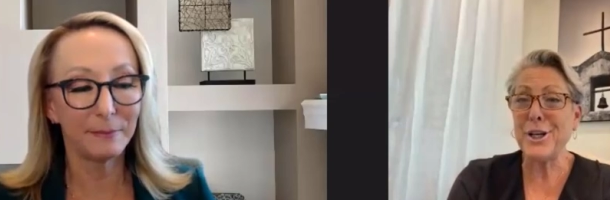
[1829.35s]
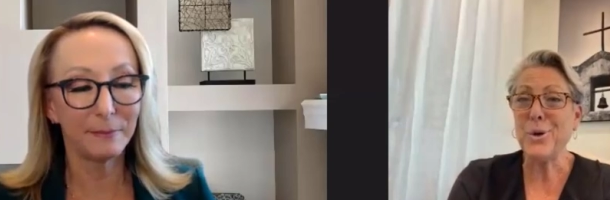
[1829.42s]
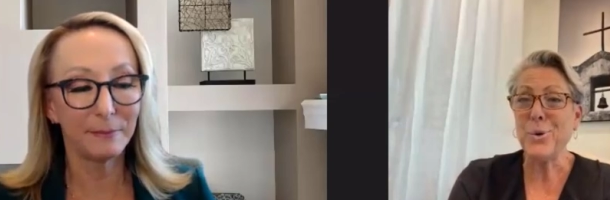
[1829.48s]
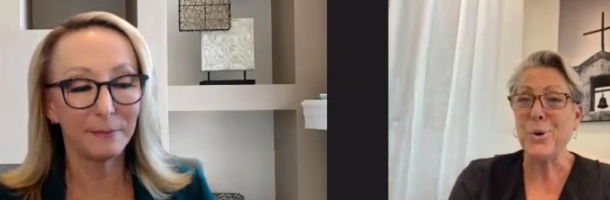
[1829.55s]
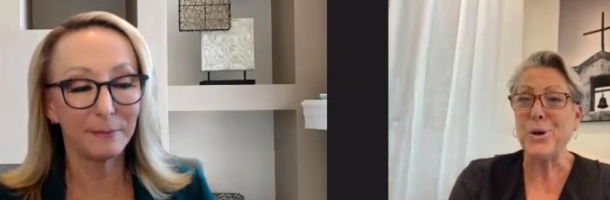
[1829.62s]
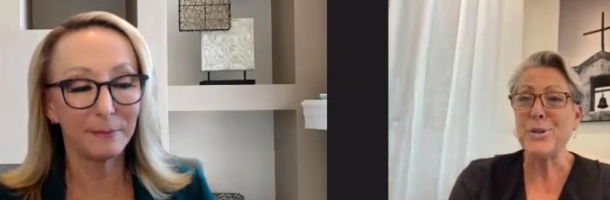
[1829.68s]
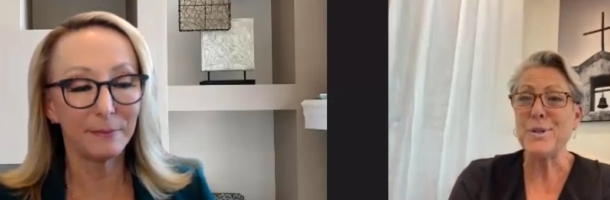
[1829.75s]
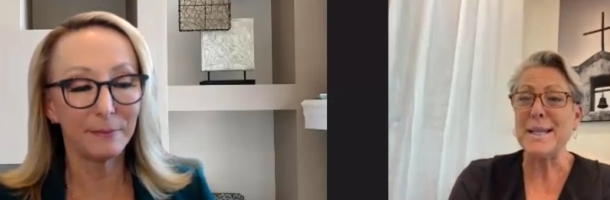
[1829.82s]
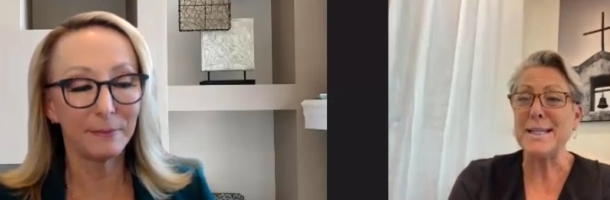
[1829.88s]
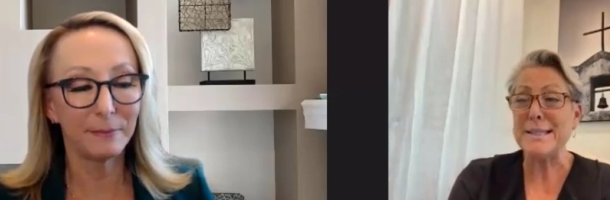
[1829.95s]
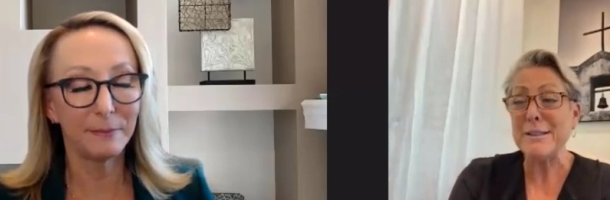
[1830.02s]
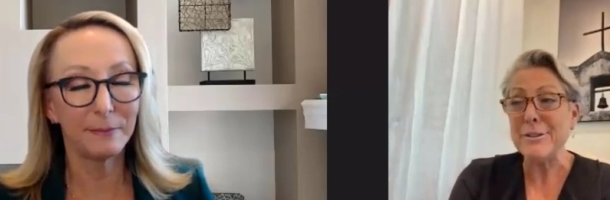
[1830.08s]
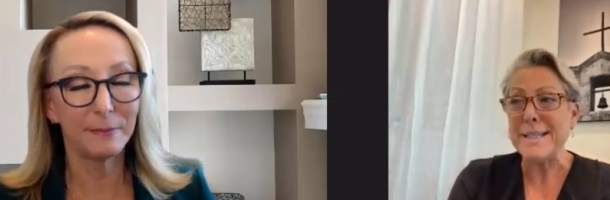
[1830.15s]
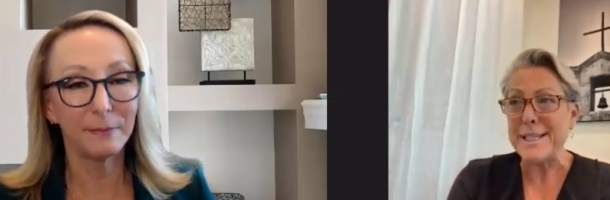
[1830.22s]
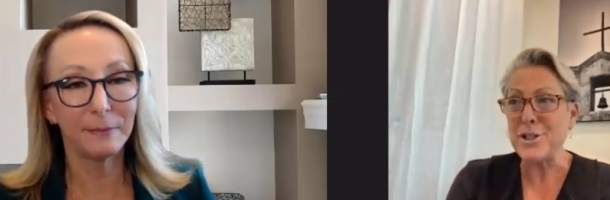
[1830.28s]
Speaker 1: a, course i
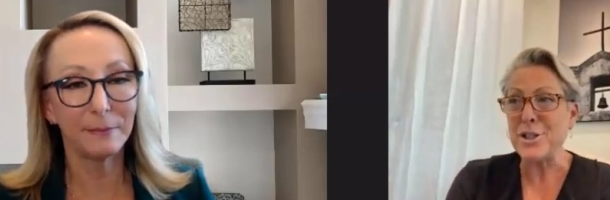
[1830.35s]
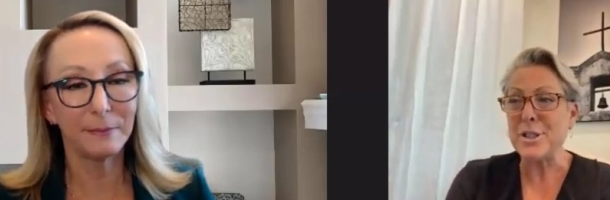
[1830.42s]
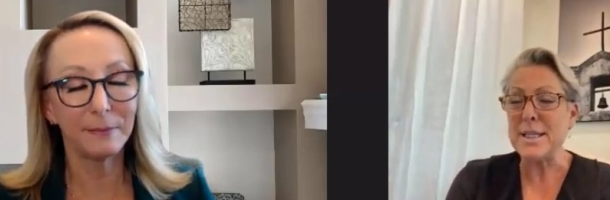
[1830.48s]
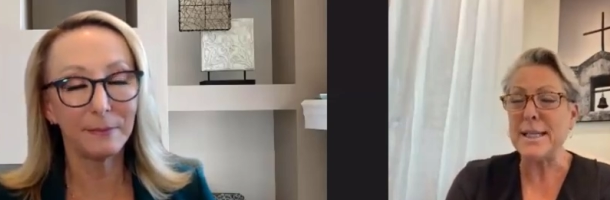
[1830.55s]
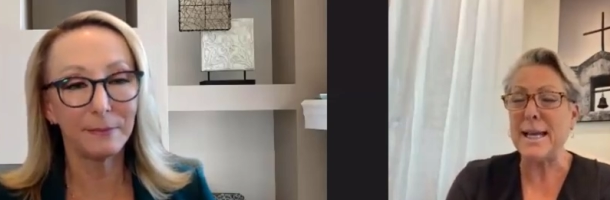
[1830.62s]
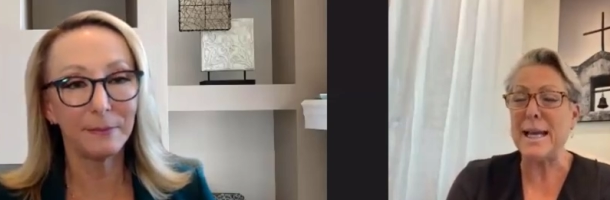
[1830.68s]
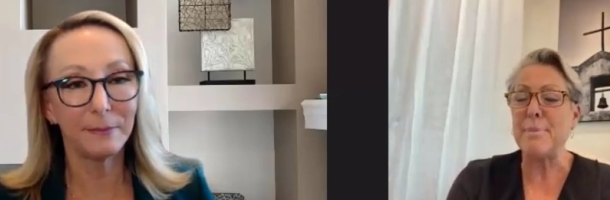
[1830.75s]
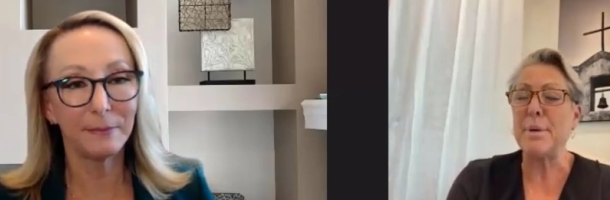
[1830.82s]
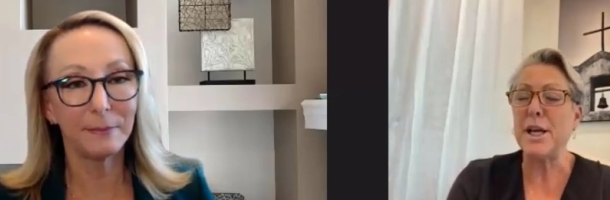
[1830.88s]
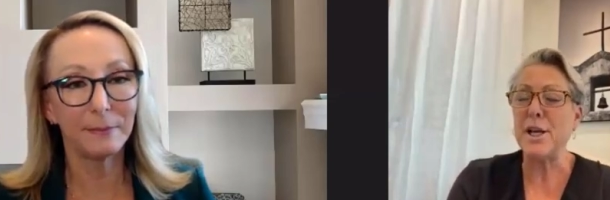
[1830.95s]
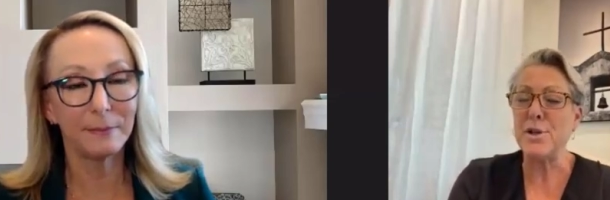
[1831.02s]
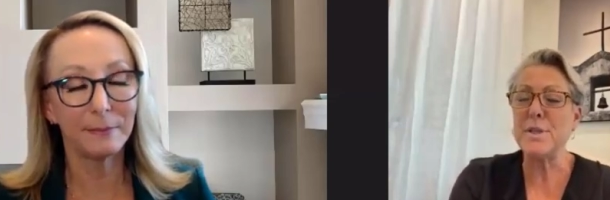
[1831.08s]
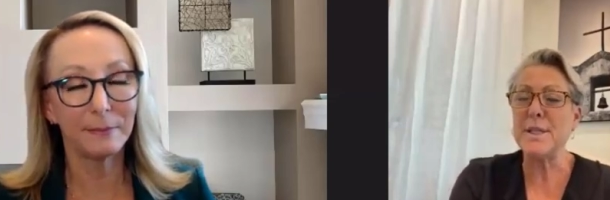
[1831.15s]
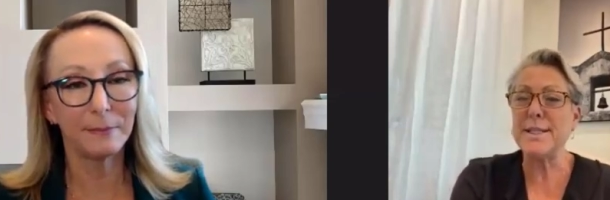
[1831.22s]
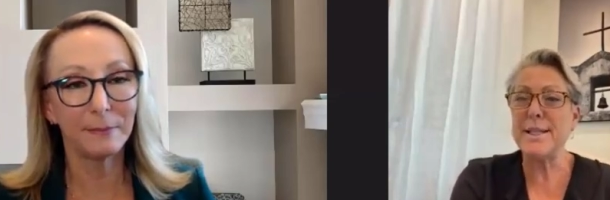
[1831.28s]
still teach it today but
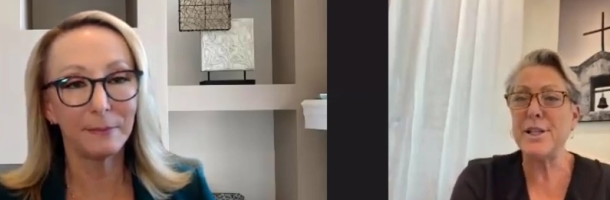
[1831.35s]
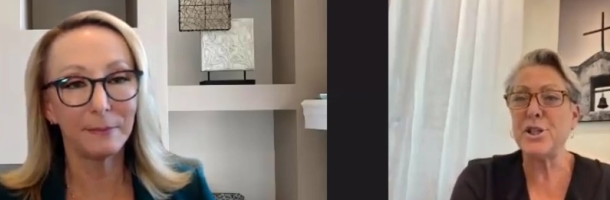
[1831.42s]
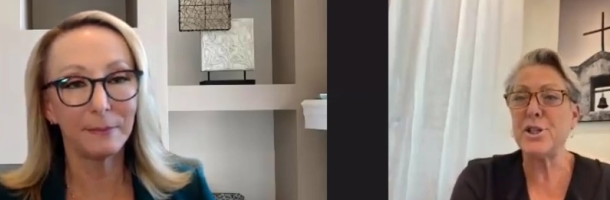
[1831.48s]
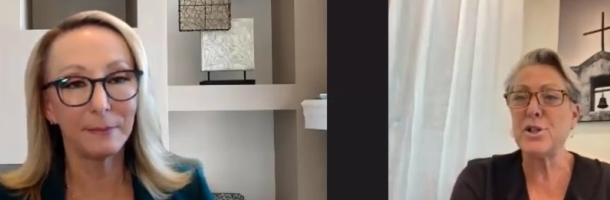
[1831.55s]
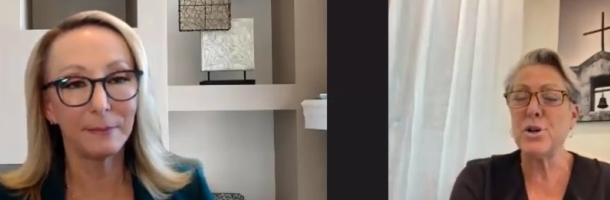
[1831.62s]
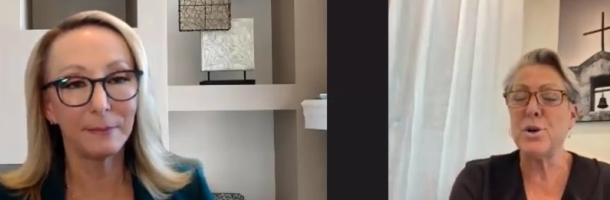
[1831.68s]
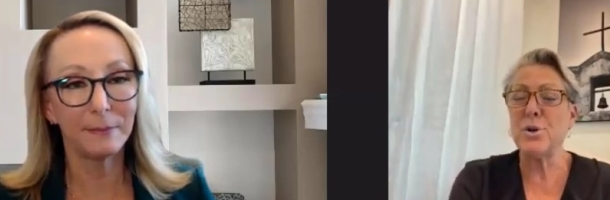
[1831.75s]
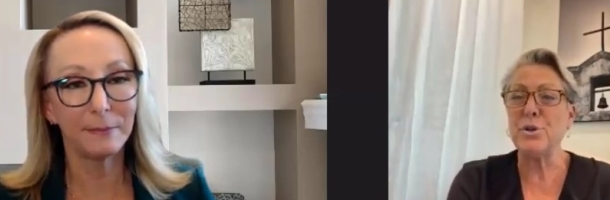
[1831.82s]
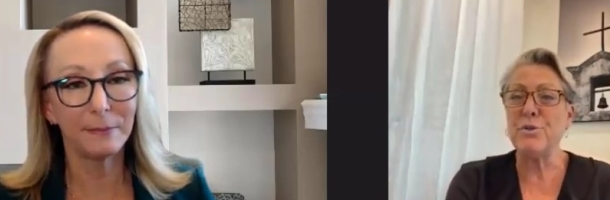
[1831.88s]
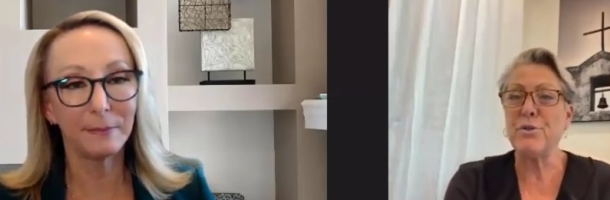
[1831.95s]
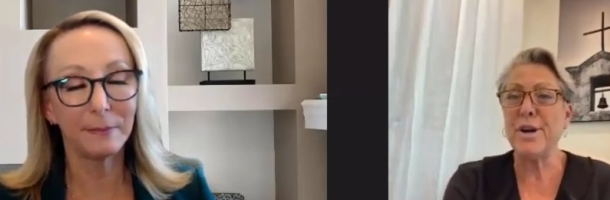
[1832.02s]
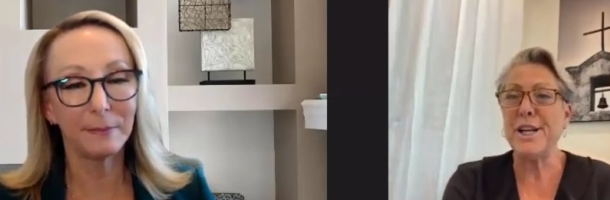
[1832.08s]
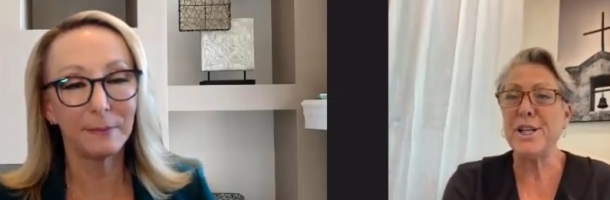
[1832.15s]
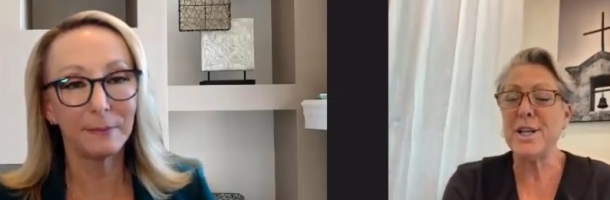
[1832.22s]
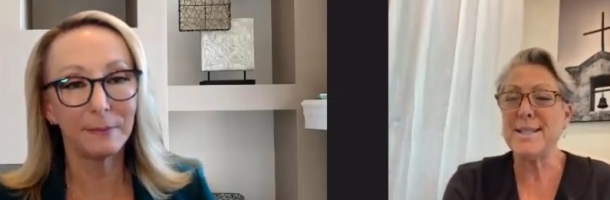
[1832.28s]
i used to teach it to all new
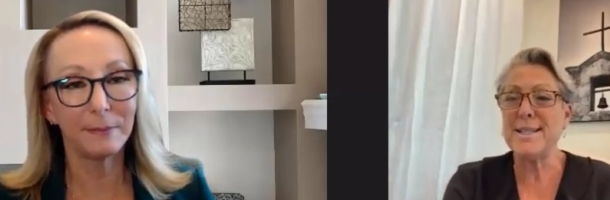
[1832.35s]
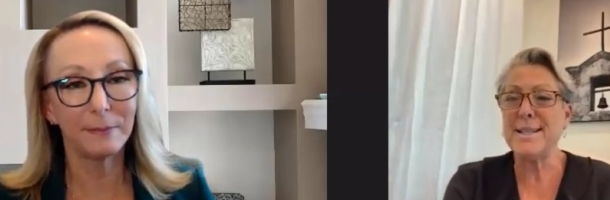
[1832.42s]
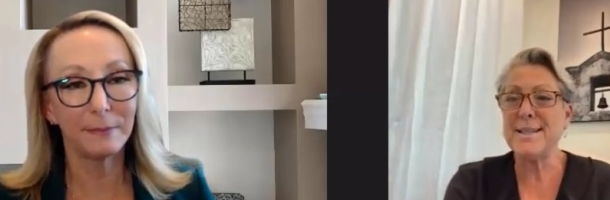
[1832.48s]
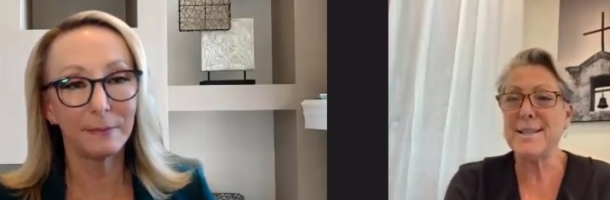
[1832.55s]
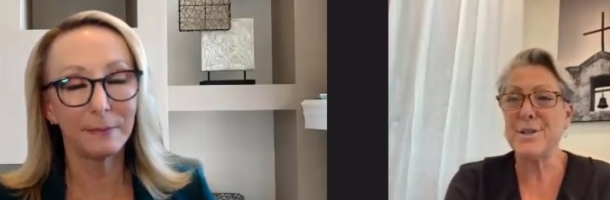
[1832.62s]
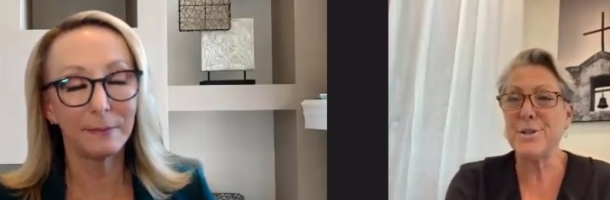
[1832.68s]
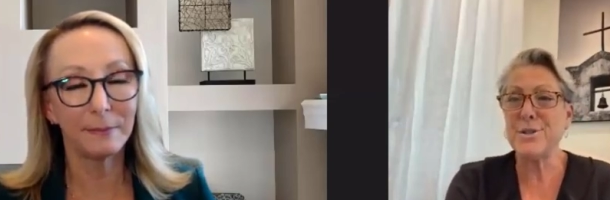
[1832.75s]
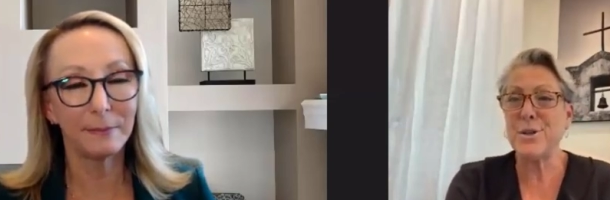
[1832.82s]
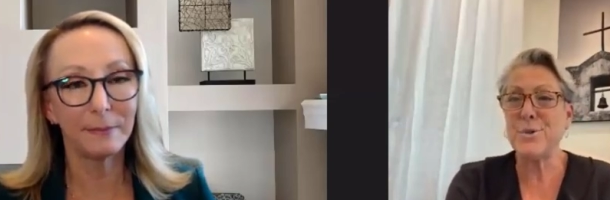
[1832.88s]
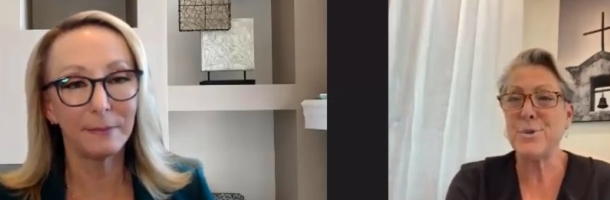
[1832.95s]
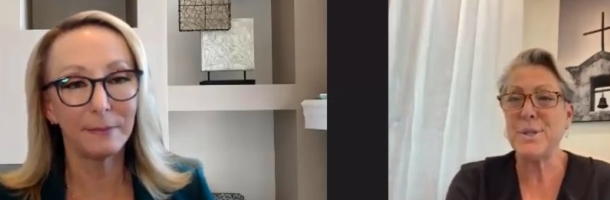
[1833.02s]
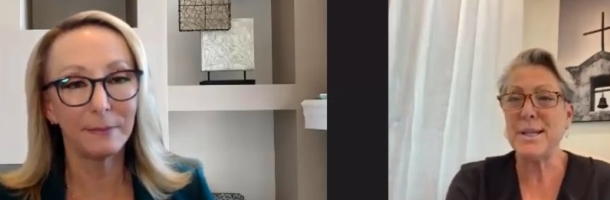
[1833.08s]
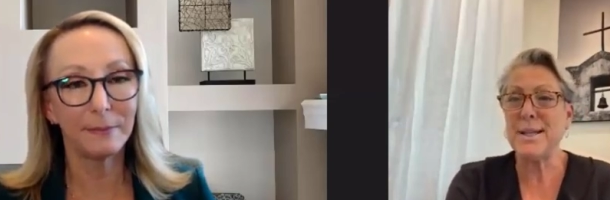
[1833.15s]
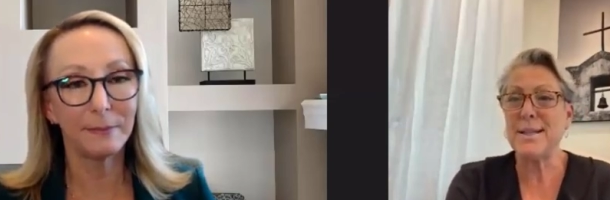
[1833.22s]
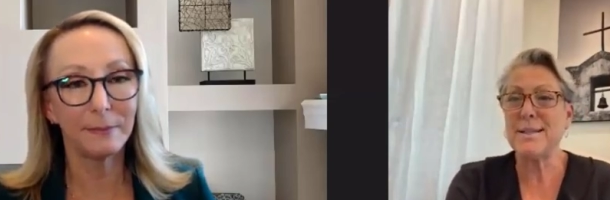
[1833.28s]
franchisees and
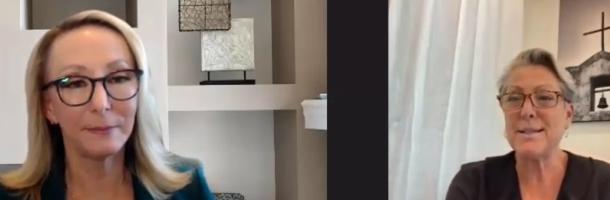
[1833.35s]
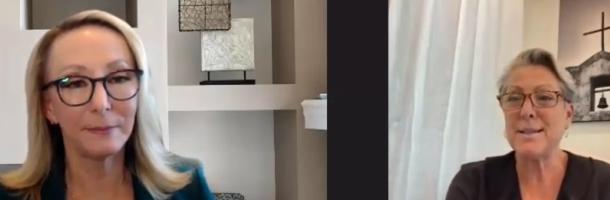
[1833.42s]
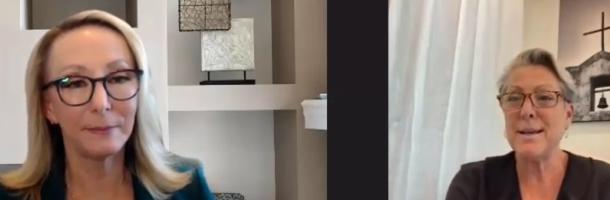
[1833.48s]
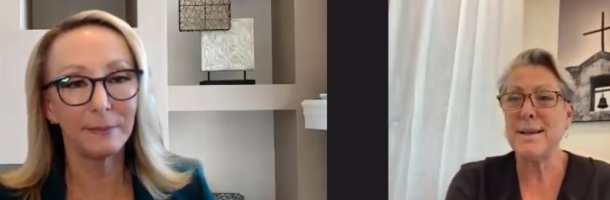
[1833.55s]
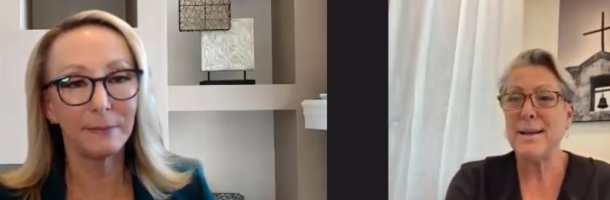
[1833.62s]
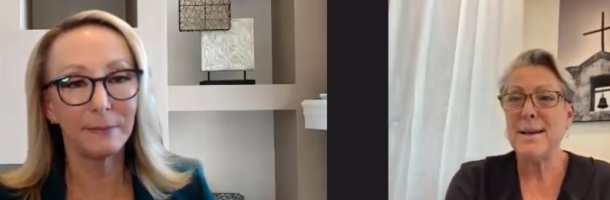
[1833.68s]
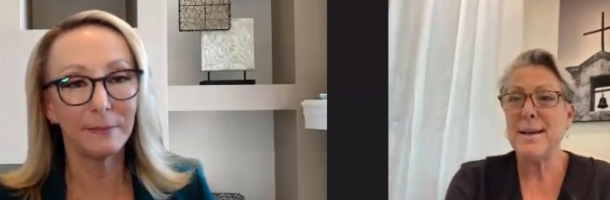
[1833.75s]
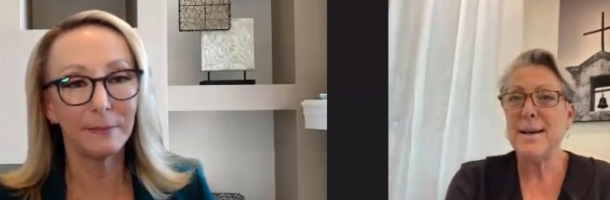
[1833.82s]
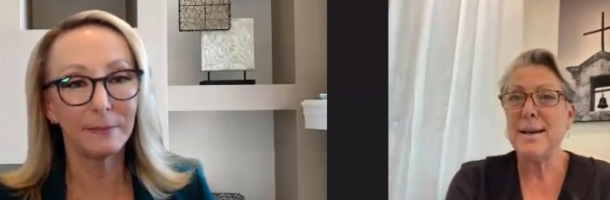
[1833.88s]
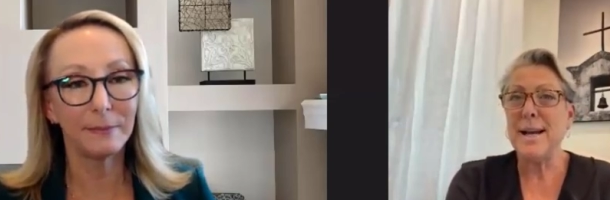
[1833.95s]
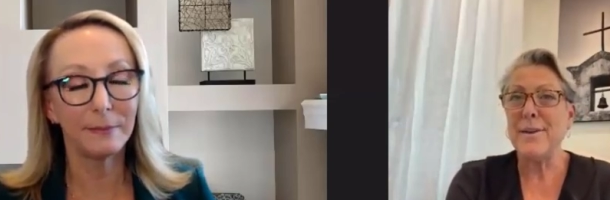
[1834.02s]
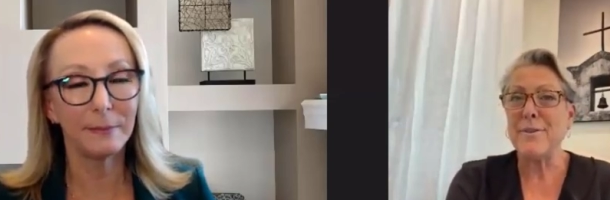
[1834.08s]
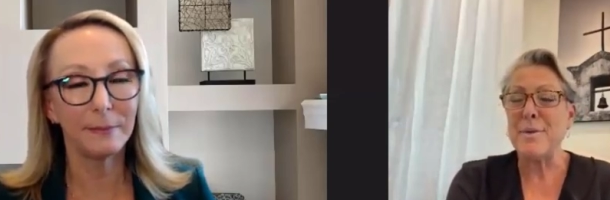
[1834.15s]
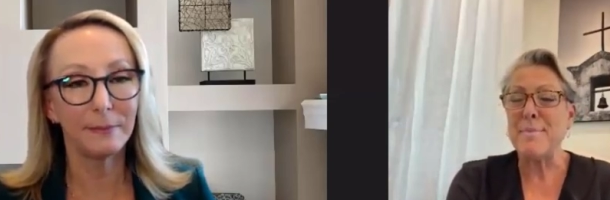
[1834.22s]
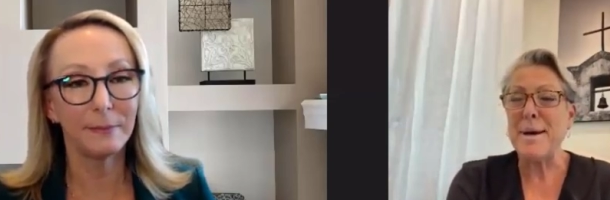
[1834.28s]
associates
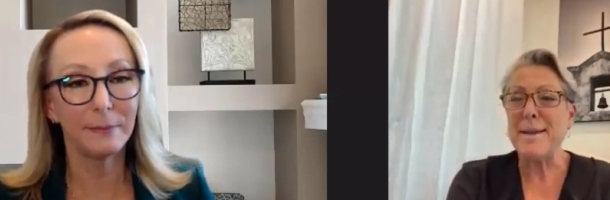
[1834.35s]
uh, every